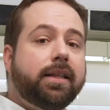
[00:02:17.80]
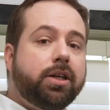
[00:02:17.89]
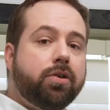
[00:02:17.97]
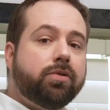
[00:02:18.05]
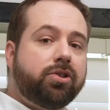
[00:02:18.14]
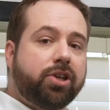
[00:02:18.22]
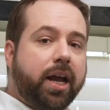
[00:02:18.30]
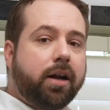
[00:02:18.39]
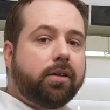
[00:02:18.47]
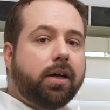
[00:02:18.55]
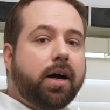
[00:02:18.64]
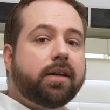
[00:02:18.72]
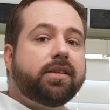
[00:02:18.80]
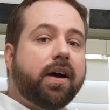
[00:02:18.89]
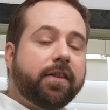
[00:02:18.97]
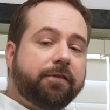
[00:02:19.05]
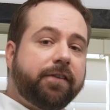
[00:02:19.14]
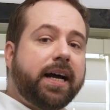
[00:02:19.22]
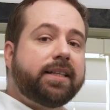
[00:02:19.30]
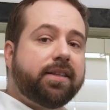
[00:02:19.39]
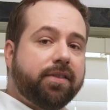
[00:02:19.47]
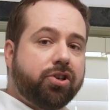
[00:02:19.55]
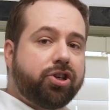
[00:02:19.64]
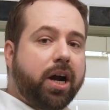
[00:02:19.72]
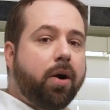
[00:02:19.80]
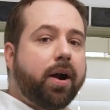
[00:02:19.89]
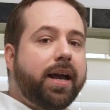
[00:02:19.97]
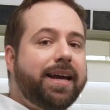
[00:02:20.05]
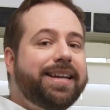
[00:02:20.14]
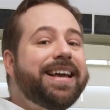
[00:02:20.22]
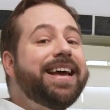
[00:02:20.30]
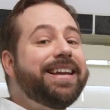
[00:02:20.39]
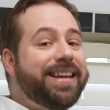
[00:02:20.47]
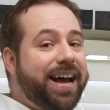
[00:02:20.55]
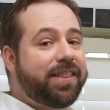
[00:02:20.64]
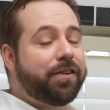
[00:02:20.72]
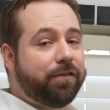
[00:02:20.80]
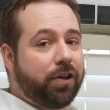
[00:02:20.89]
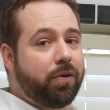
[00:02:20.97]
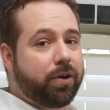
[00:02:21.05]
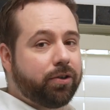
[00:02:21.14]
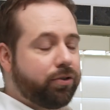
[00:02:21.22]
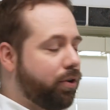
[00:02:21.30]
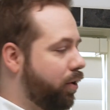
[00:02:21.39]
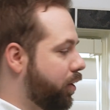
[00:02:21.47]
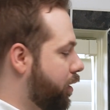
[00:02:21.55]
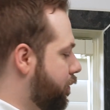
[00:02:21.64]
then use channel locks on the flats of the shower head, not the flow controller.